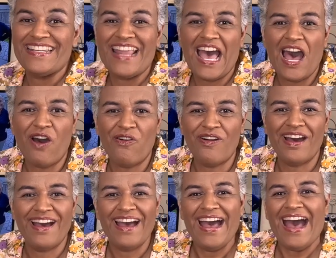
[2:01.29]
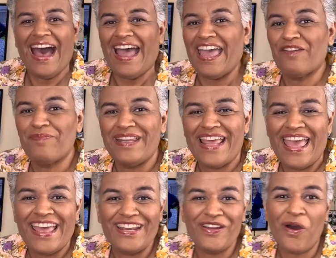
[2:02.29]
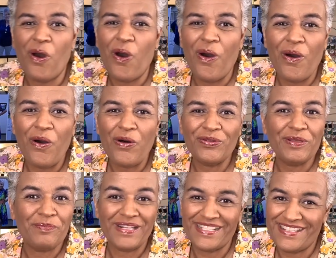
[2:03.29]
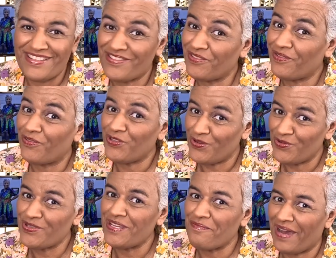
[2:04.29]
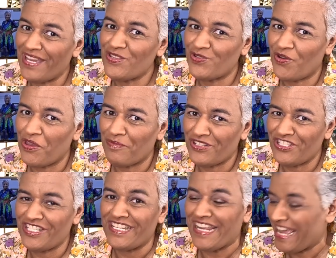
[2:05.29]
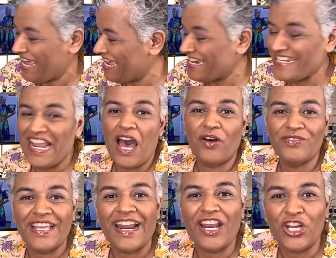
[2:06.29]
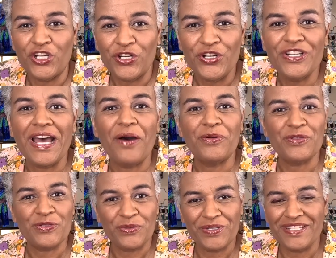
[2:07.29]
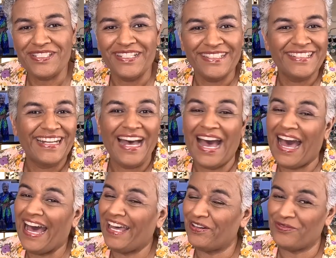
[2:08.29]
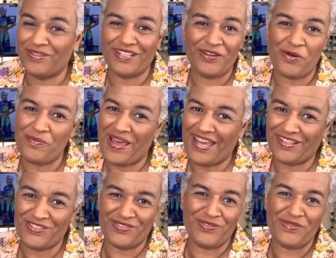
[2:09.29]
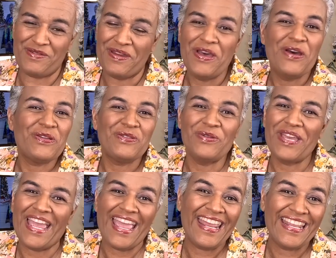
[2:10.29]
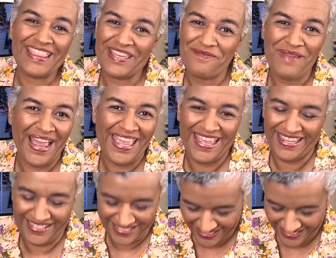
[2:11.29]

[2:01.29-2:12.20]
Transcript: now I have been adding all the buttons using my sewing machine. Now that I learned how to do it, I don't want to go back to doing anything by hand.